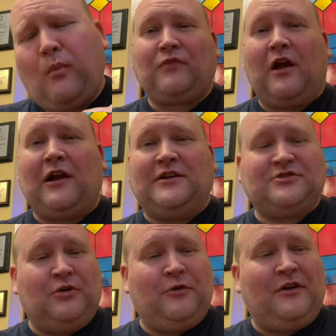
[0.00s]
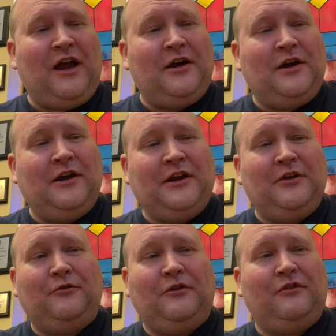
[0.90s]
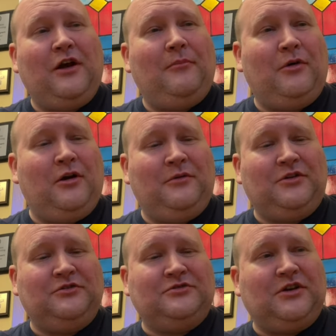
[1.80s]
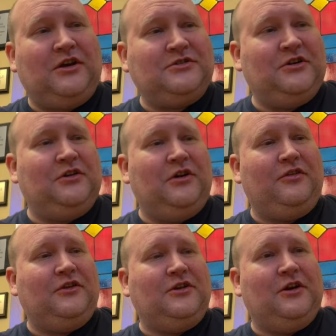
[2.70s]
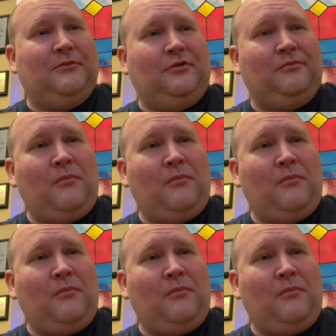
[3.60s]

All right, so we got honey and we've got barbecue sauce here on the table.